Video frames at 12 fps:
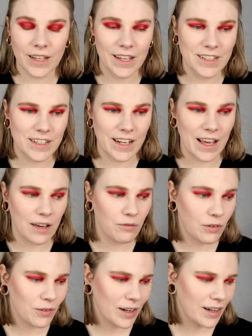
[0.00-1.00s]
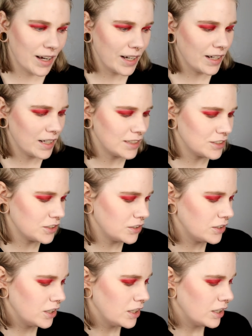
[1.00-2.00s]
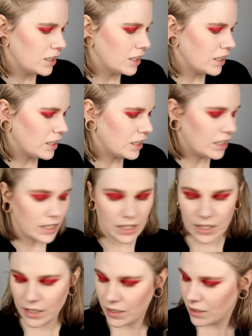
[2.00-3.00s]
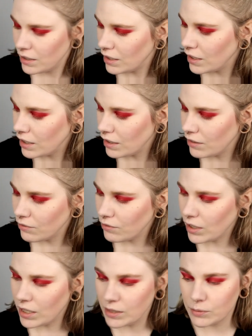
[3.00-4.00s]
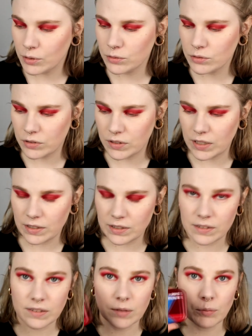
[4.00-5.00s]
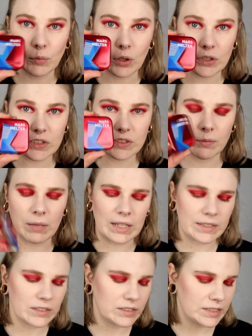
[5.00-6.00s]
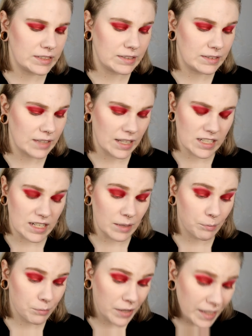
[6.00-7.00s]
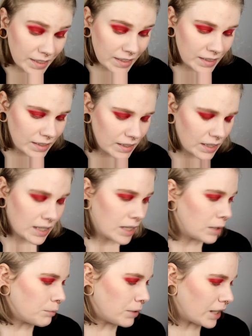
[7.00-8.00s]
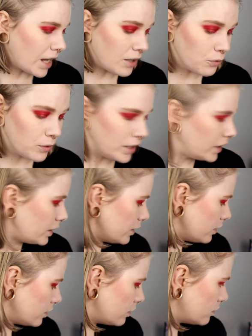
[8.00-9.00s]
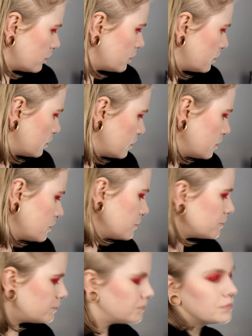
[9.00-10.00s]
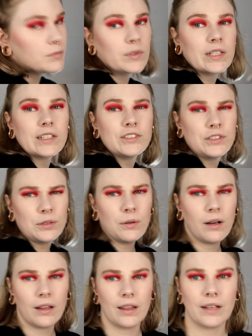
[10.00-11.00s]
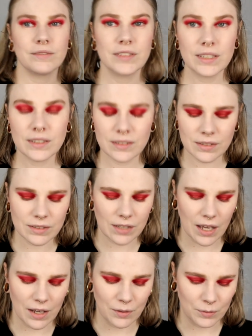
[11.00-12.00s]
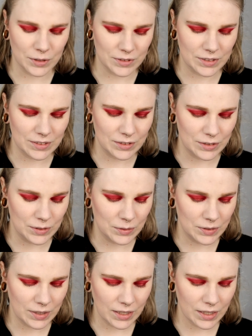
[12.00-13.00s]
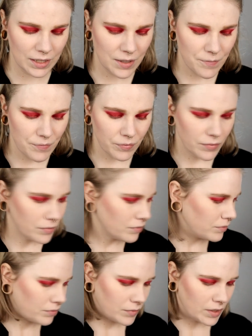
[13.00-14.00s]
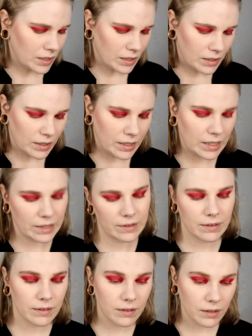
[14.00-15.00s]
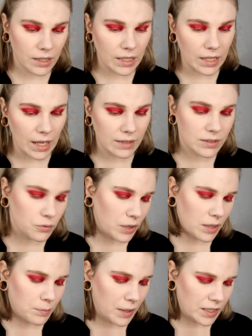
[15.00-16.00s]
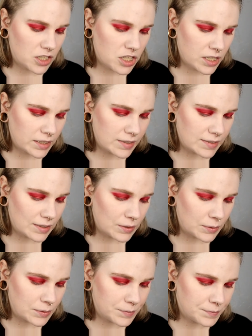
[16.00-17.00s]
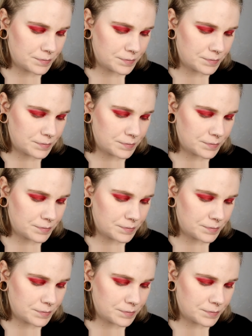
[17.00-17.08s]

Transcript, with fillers: actually have a red highlighter. I have, I am going to take this Mars Melter and this is actually pink, but I really, really do love this, so I wanted to use it. And it is, it has a red packaging, so